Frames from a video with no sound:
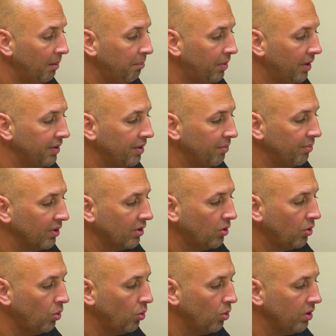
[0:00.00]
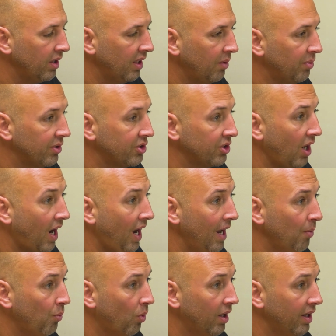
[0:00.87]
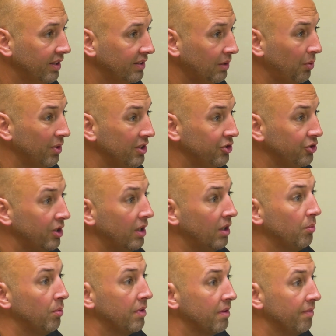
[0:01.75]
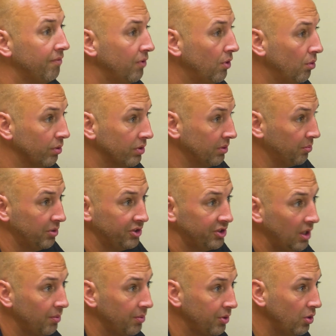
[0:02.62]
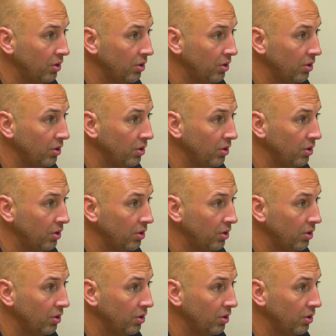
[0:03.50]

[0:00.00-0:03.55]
but the recording, which I want, because I want to share with the viewers, I want to share with